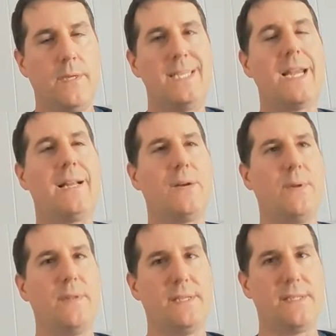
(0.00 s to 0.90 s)
dealing
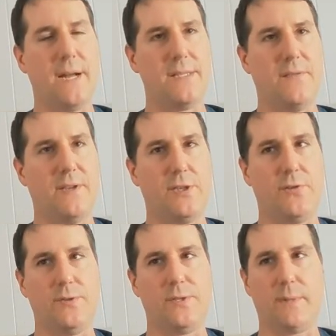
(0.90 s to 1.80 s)
with these kinds of
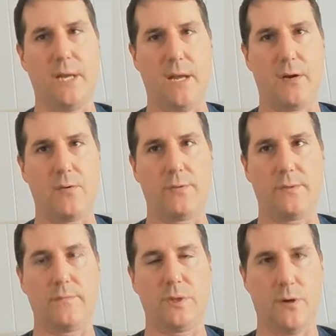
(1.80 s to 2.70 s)
issues of mechanical
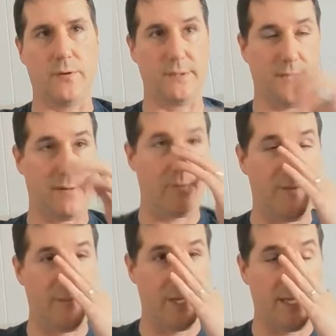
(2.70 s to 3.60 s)
Turks that
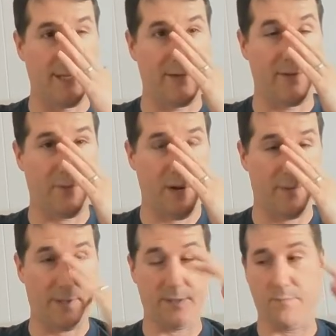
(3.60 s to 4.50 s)
we've been dealing with
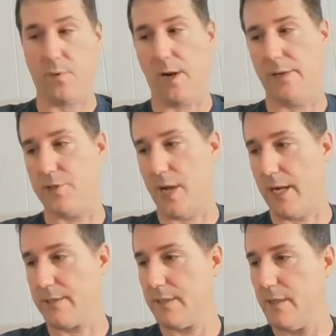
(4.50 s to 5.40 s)
throughout this
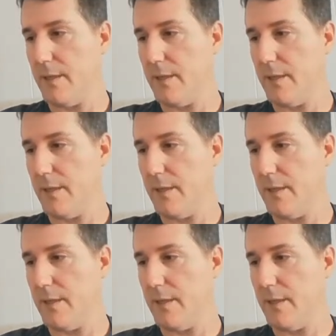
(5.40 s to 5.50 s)
project.